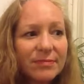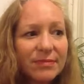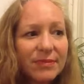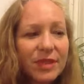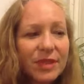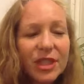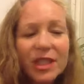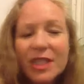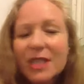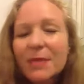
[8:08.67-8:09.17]

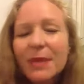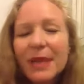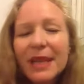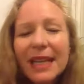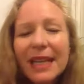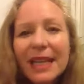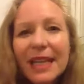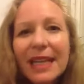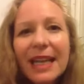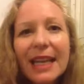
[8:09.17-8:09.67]
just
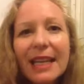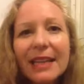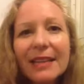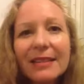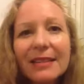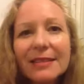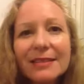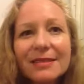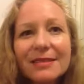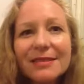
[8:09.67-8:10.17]
beginning,
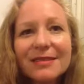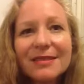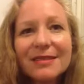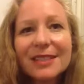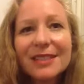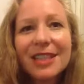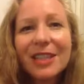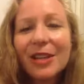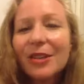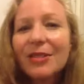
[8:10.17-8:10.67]

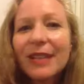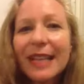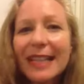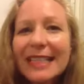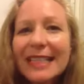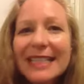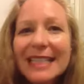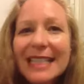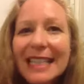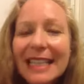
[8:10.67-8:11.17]
like
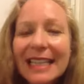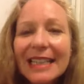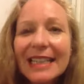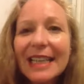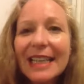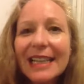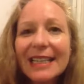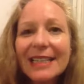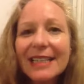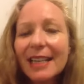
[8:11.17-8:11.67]

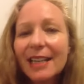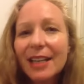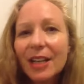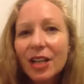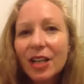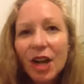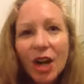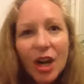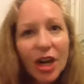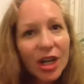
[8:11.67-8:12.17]
seedlings, like a
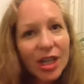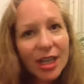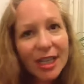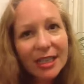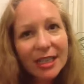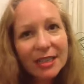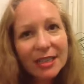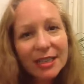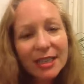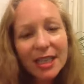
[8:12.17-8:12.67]

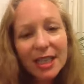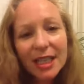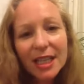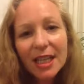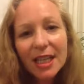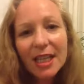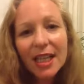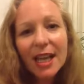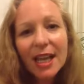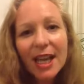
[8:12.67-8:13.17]
garden.
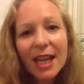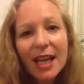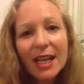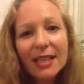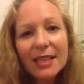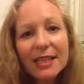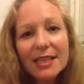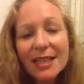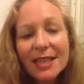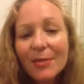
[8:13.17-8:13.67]

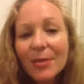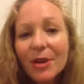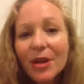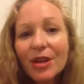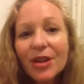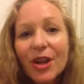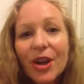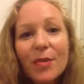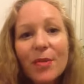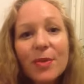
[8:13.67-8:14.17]
And some are
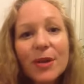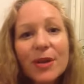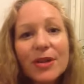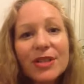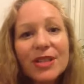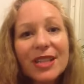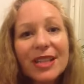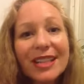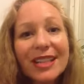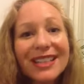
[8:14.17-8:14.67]

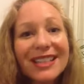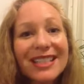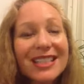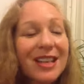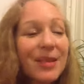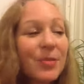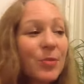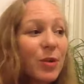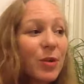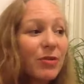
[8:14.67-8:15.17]
composting, and
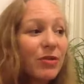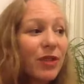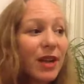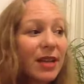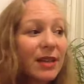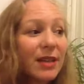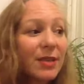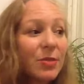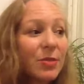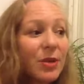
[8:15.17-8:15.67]
some we
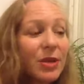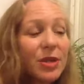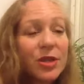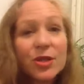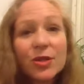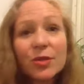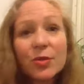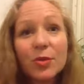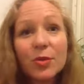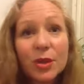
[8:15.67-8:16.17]
frankly
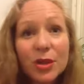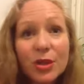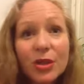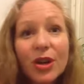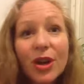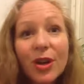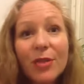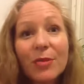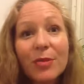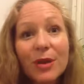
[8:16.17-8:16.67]
wish would
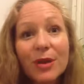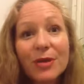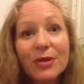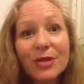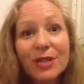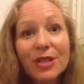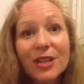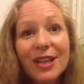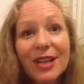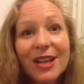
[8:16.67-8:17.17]
compost.